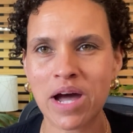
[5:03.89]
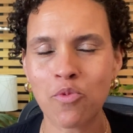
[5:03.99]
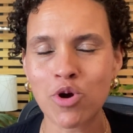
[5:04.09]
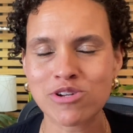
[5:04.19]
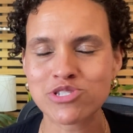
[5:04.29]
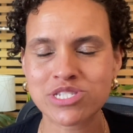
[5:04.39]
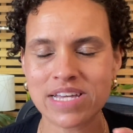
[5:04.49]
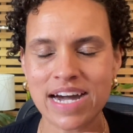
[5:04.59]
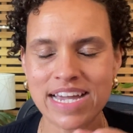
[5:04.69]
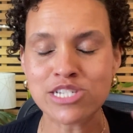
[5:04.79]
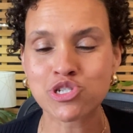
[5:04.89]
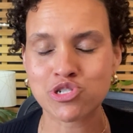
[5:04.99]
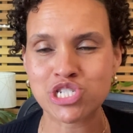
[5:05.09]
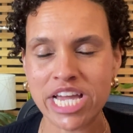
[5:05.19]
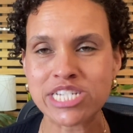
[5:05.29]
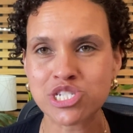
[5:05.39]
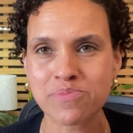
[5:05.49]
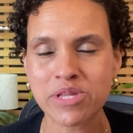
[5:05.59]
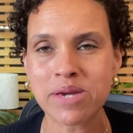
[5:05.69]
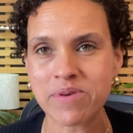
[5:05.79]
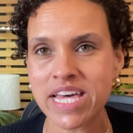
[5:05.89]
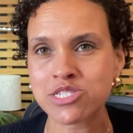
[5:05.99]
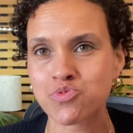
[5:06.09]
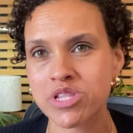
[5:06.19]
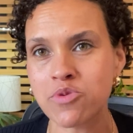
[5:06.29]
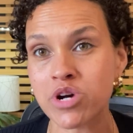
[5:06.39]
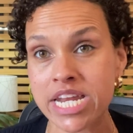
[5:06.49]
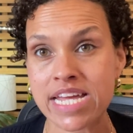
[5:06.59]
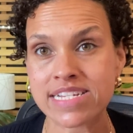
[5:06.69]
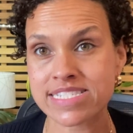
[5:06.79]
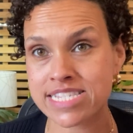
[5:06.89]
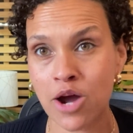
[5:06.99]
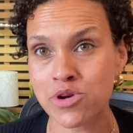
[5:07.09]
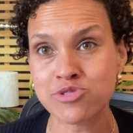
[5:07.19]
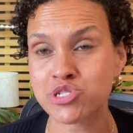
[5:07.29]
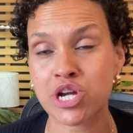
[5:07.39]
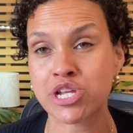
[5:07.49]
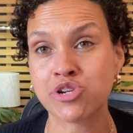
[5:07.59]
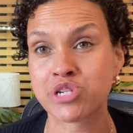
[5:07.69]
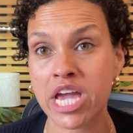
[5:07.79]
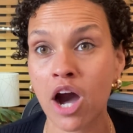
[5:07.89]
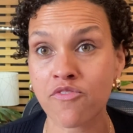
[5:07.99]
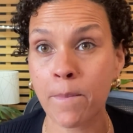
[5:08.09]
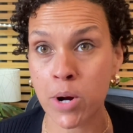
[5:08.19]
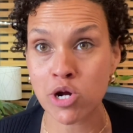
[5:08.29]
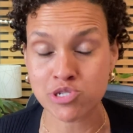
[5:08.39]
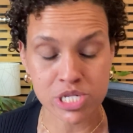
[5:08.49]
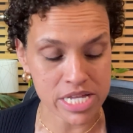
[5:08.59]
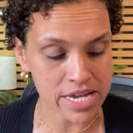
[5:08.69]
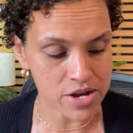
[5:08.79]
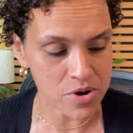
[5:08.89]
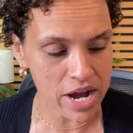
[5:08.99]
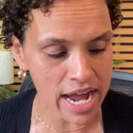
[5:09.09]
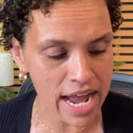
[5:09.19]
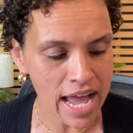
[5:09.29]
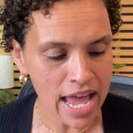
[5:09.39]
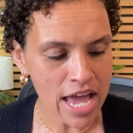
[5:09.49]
words interchangeably, but that's really what it is how are you starting your day off personally? Okay.